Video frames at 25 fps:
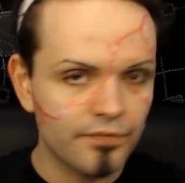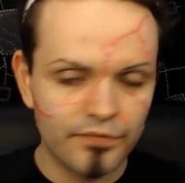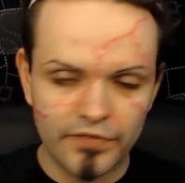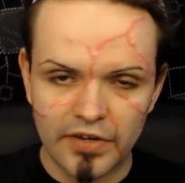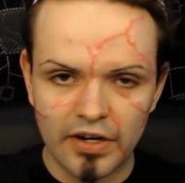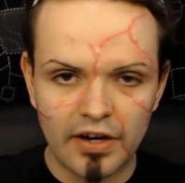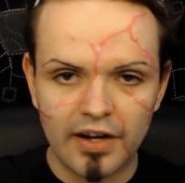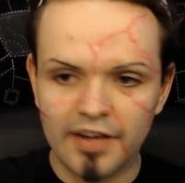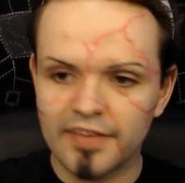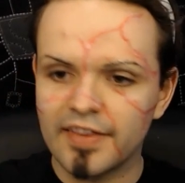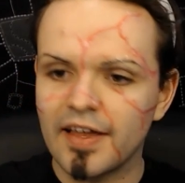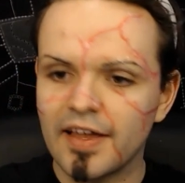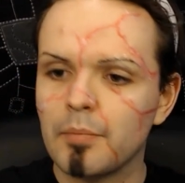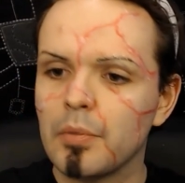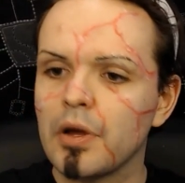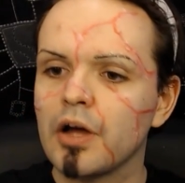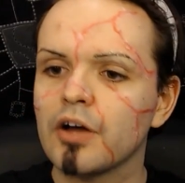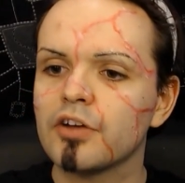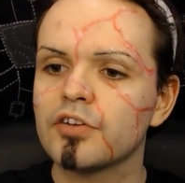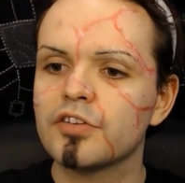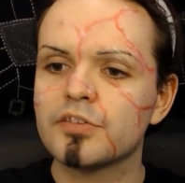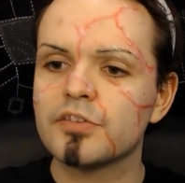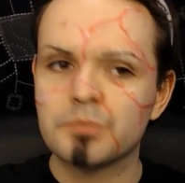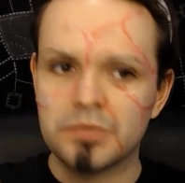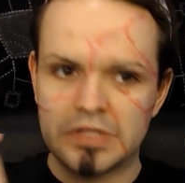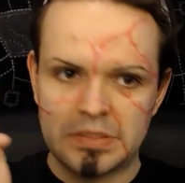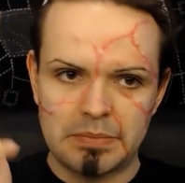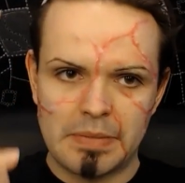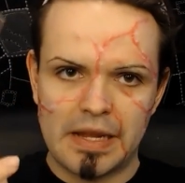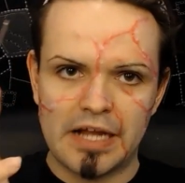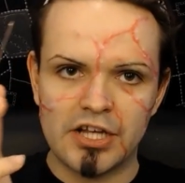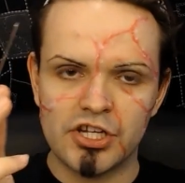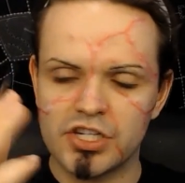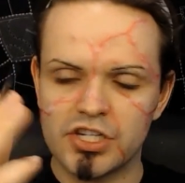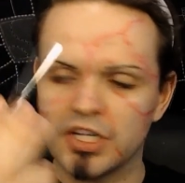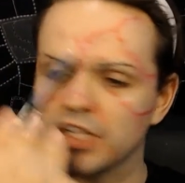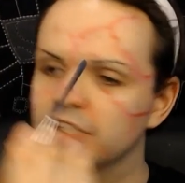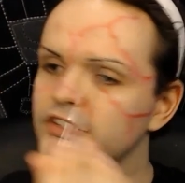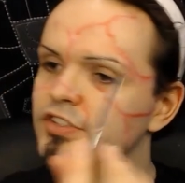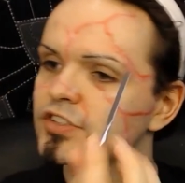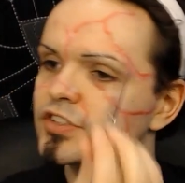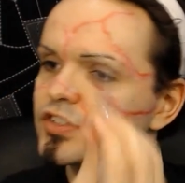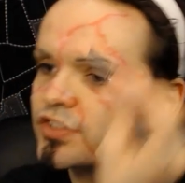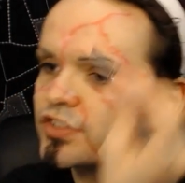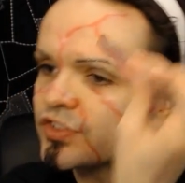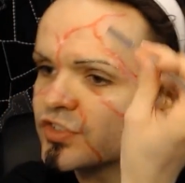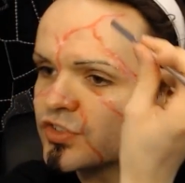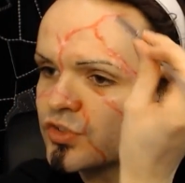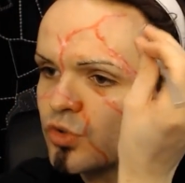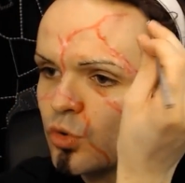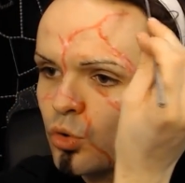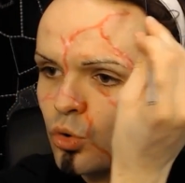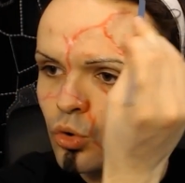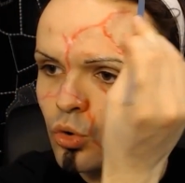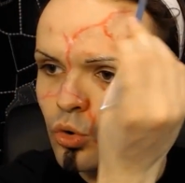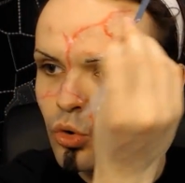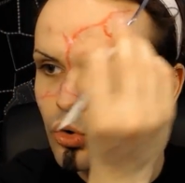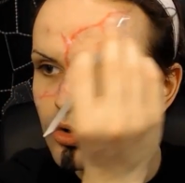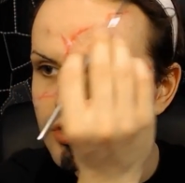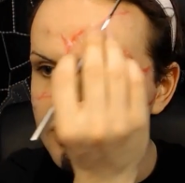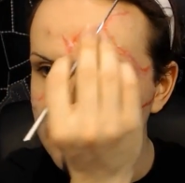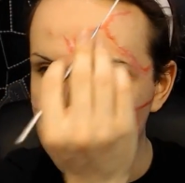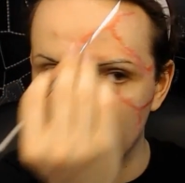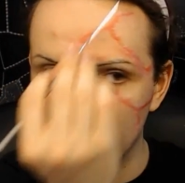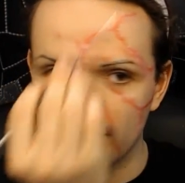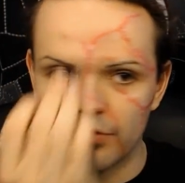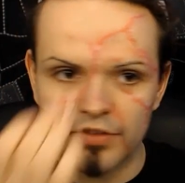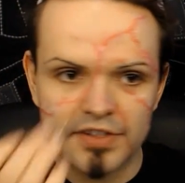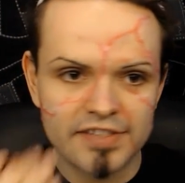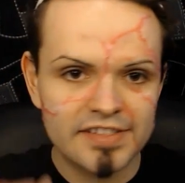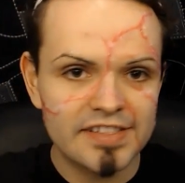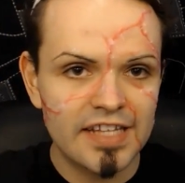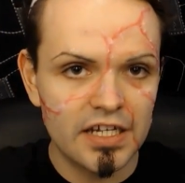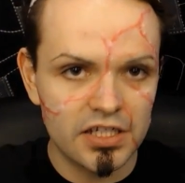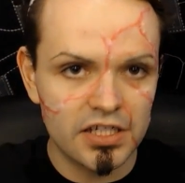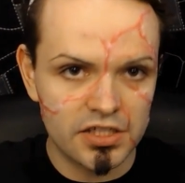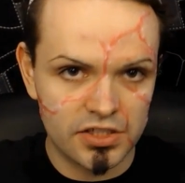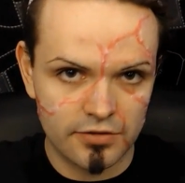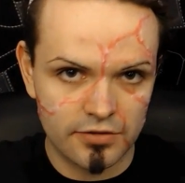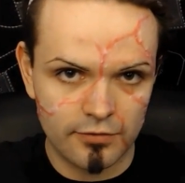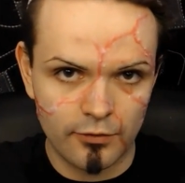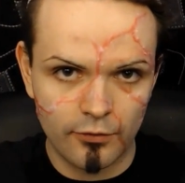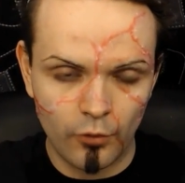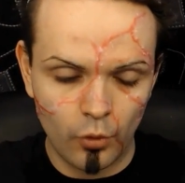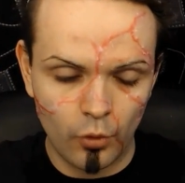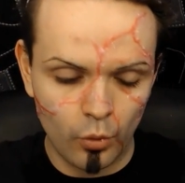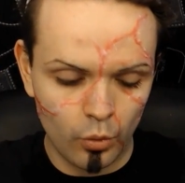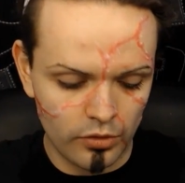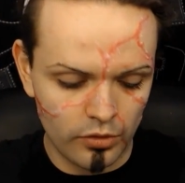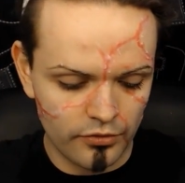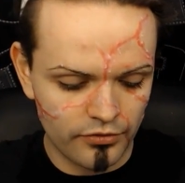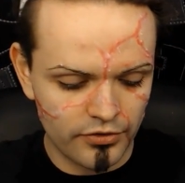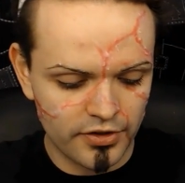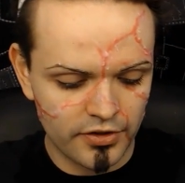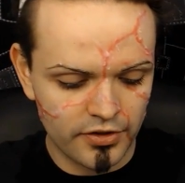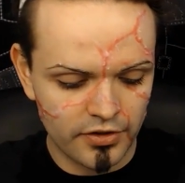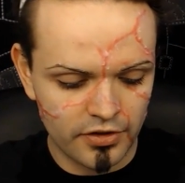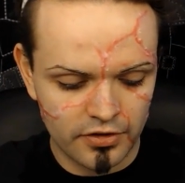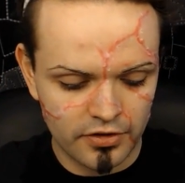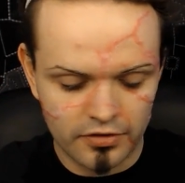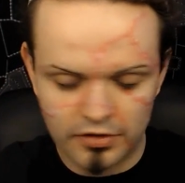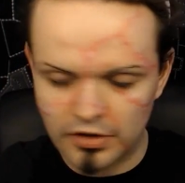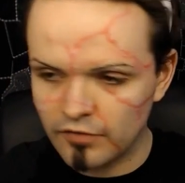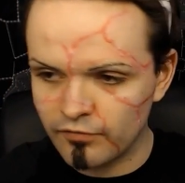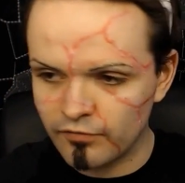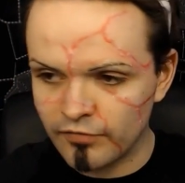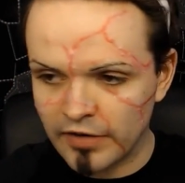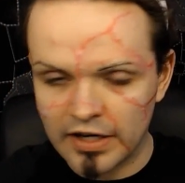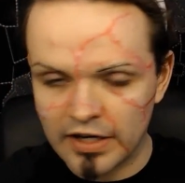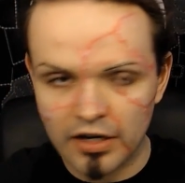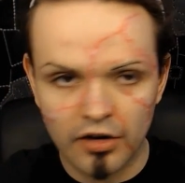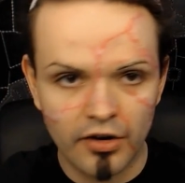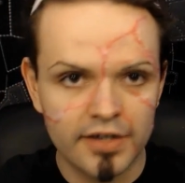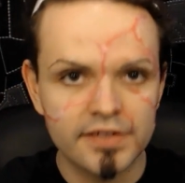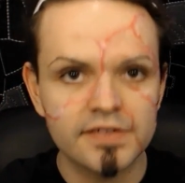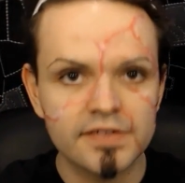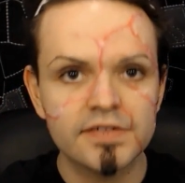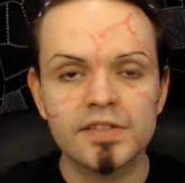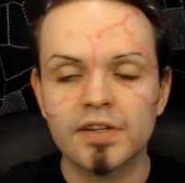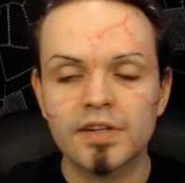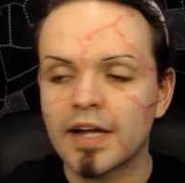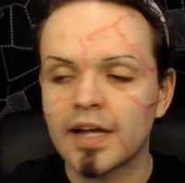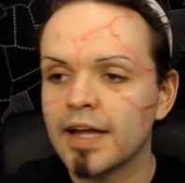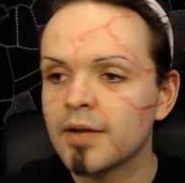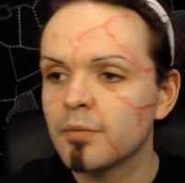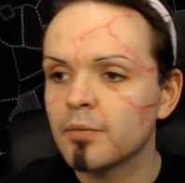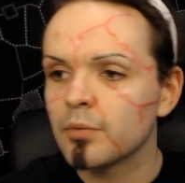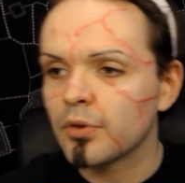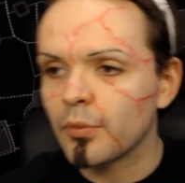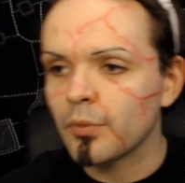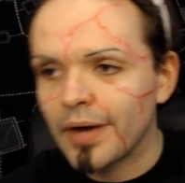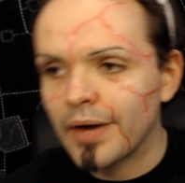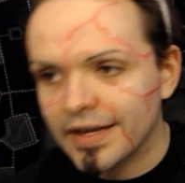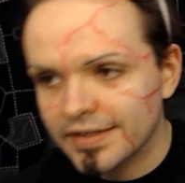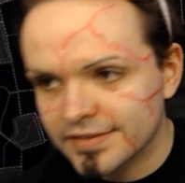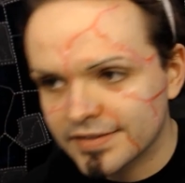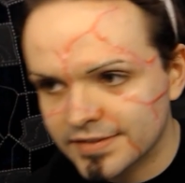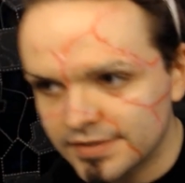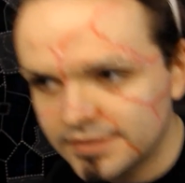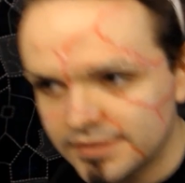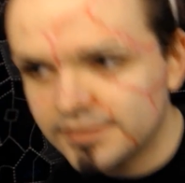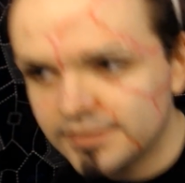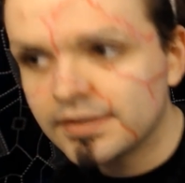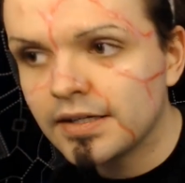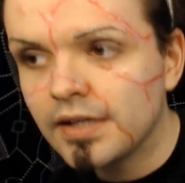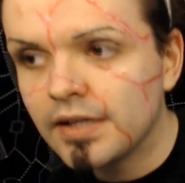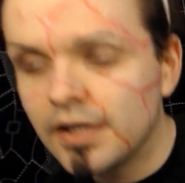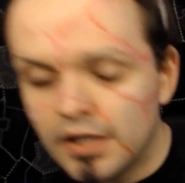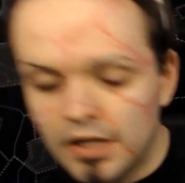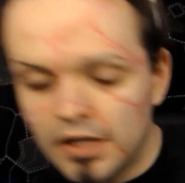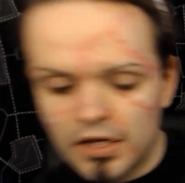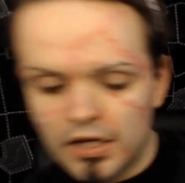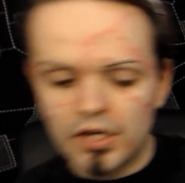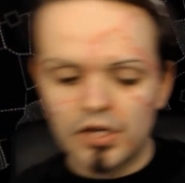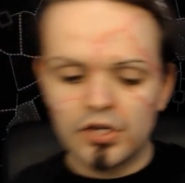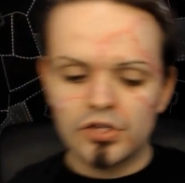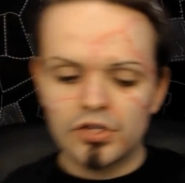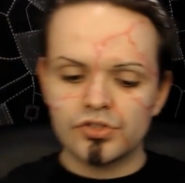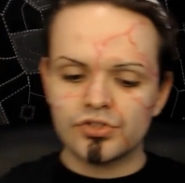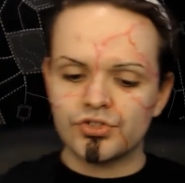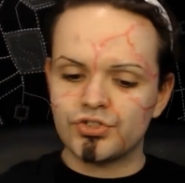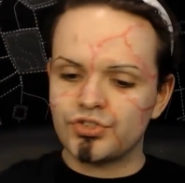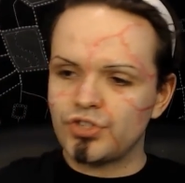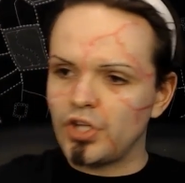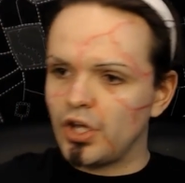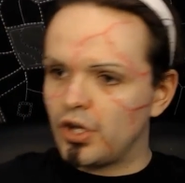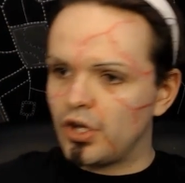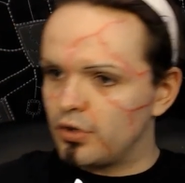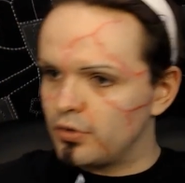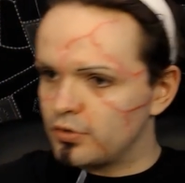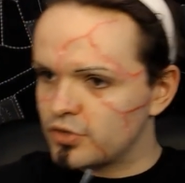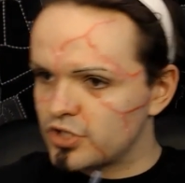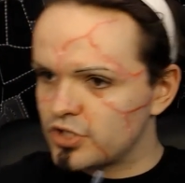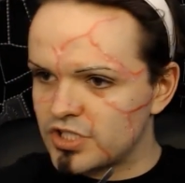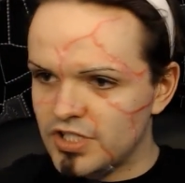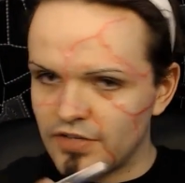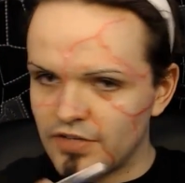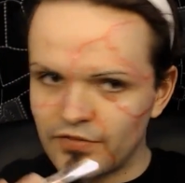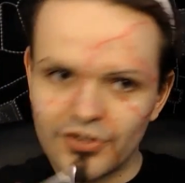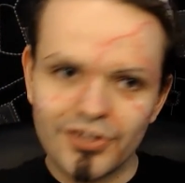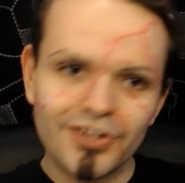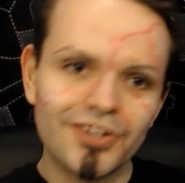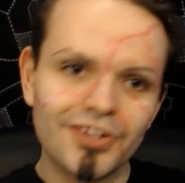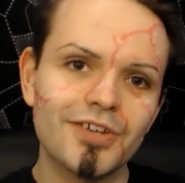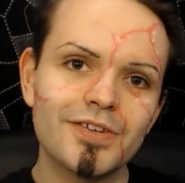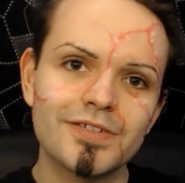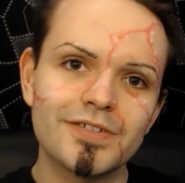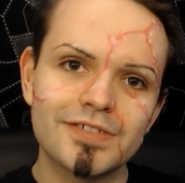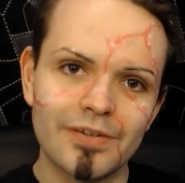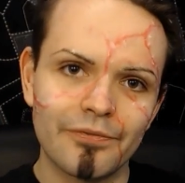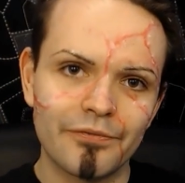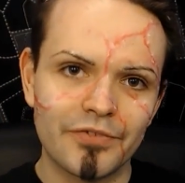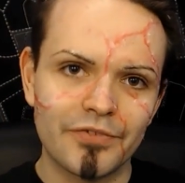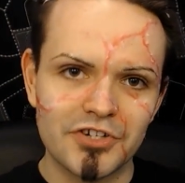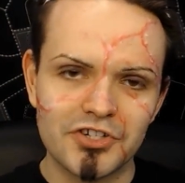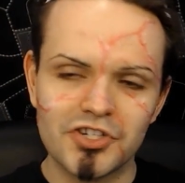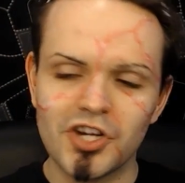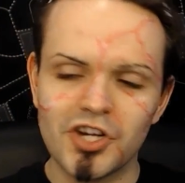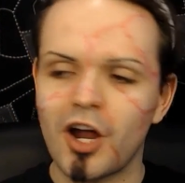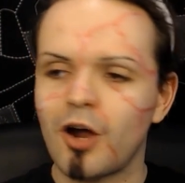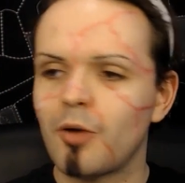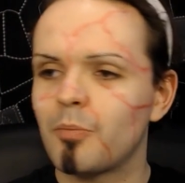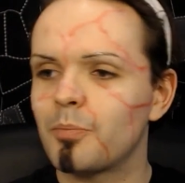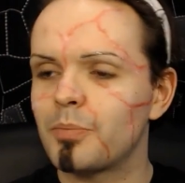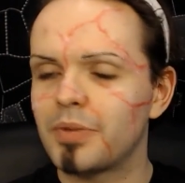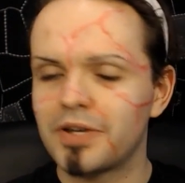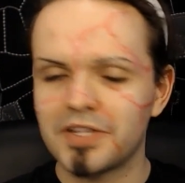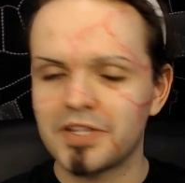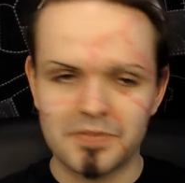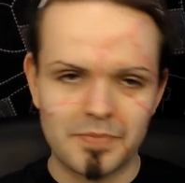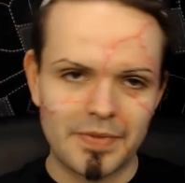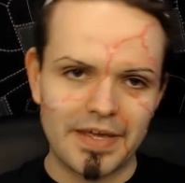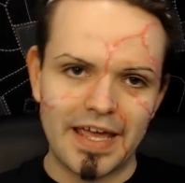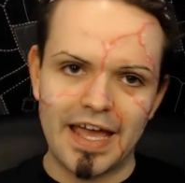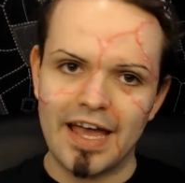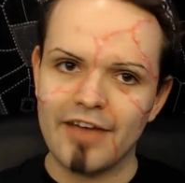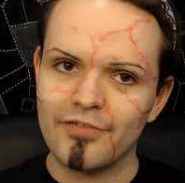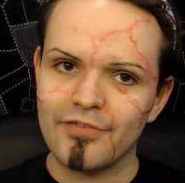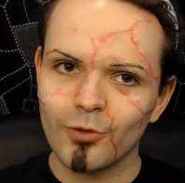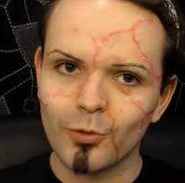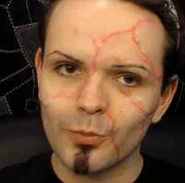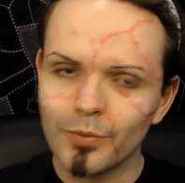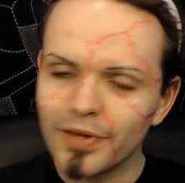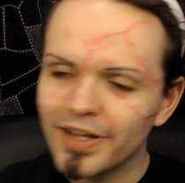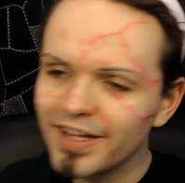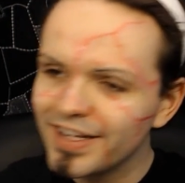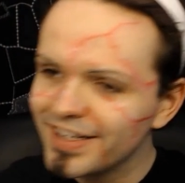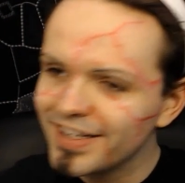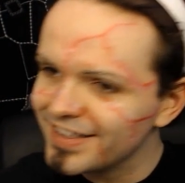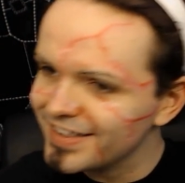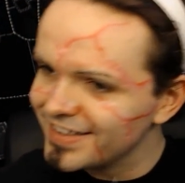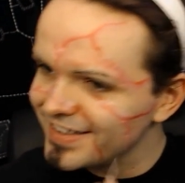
or something like that, but I'm going to use my spatula to score down the centre of all of the red lines, okay, where the wax is. So just if you're going to use something sharp, please be careful.